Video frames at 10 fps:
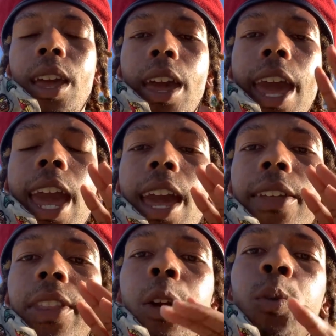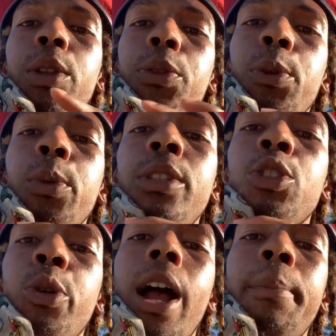And they went through the
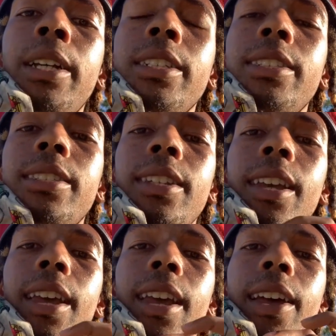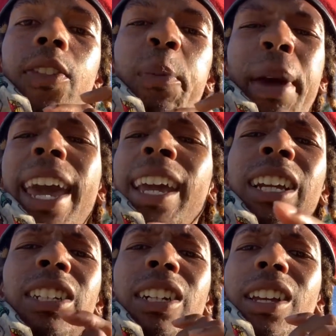traumas, the
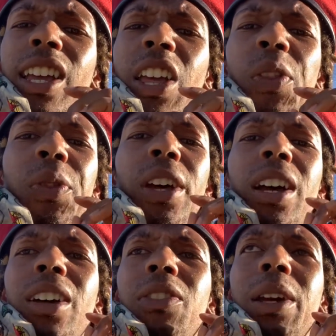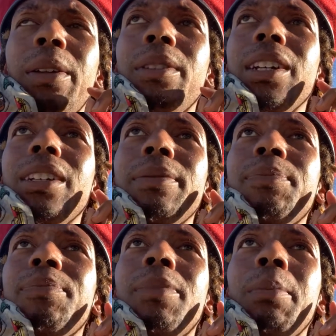pain, the
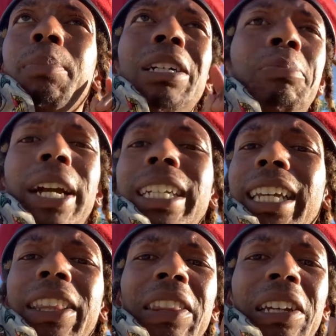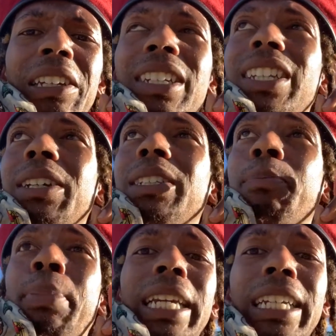buck breaking, the
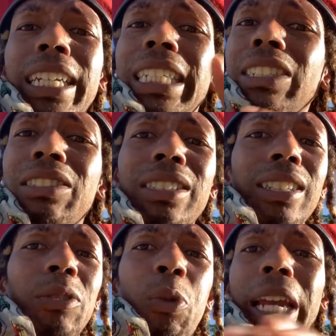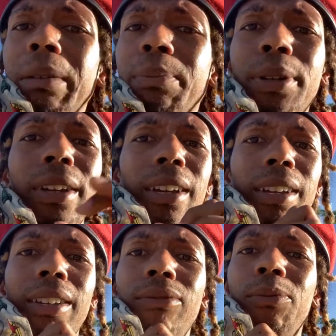beatings, rape.
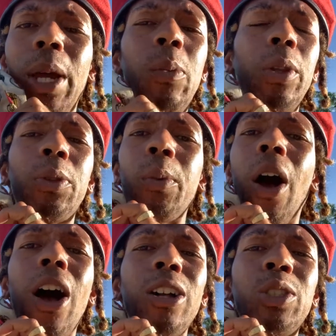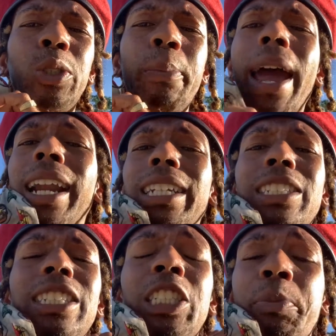They went through all traumatic
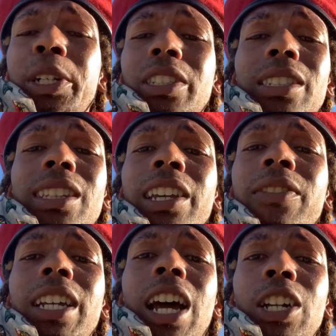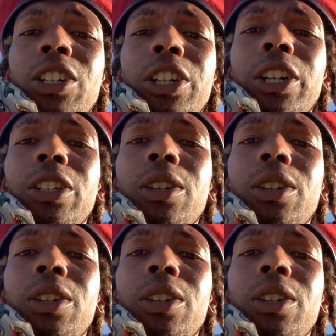experiences living under